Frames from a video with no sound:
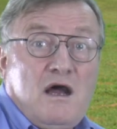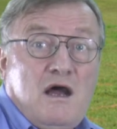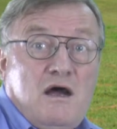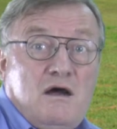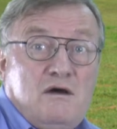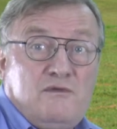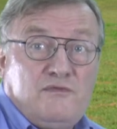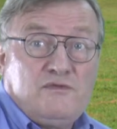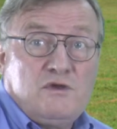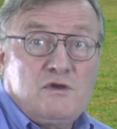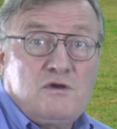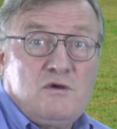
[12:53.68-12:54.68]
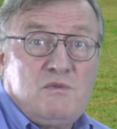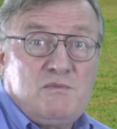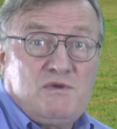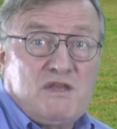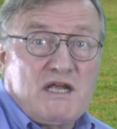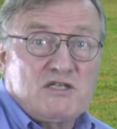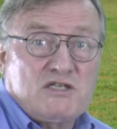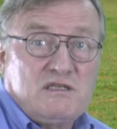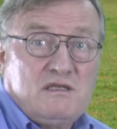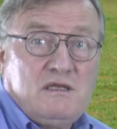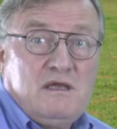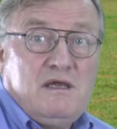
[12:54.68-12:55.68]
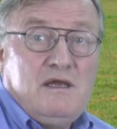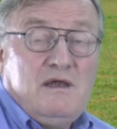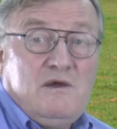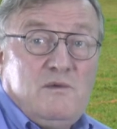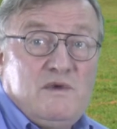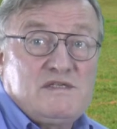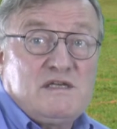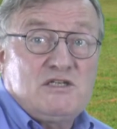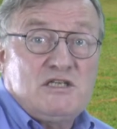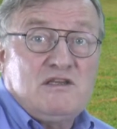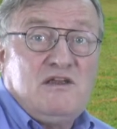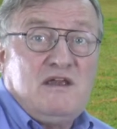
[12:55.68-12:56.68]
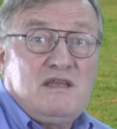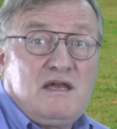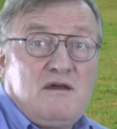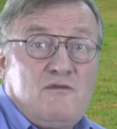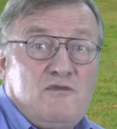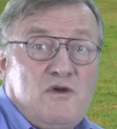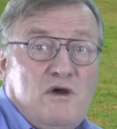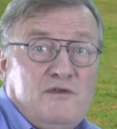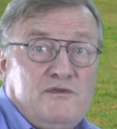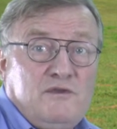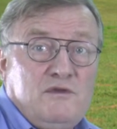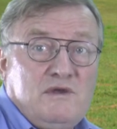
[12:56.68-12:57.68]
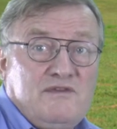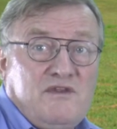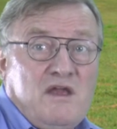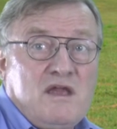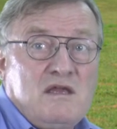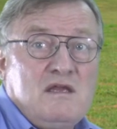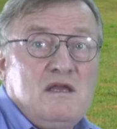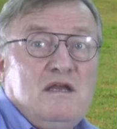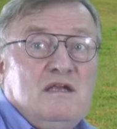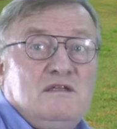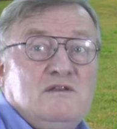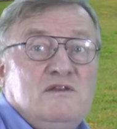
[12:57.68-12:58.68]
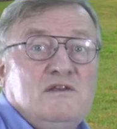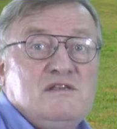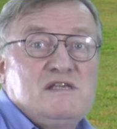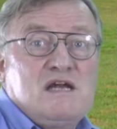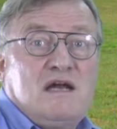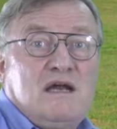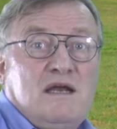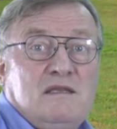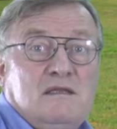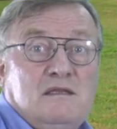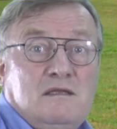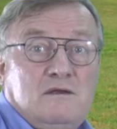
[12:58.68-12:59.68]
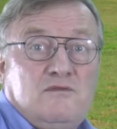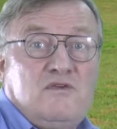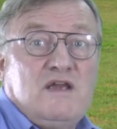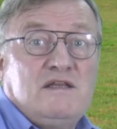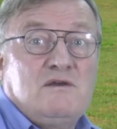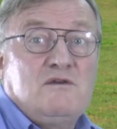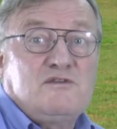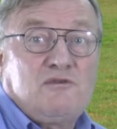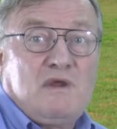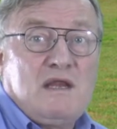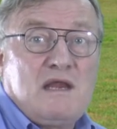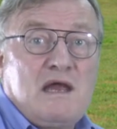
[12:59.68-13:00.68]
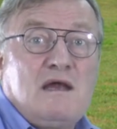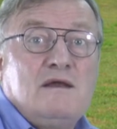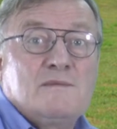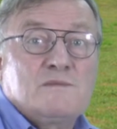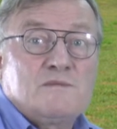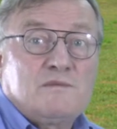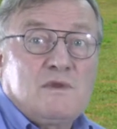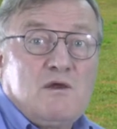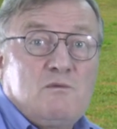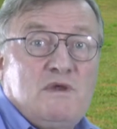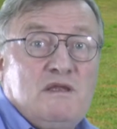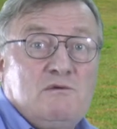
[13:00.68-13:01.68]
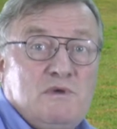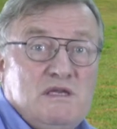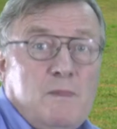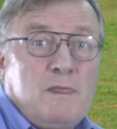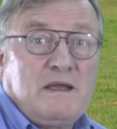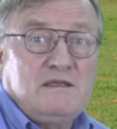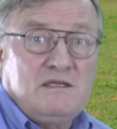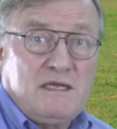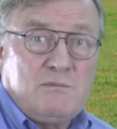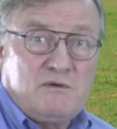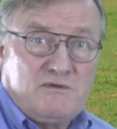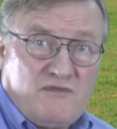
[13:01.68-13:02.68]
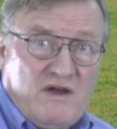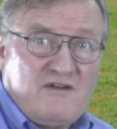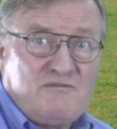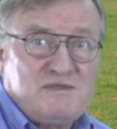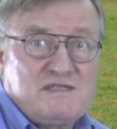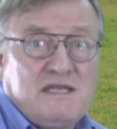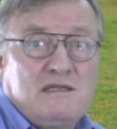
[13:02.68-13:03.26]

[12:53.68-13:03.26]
of the global production, with Argentina, France, the USA, Tunisia and of late Australia, we reach 99.5%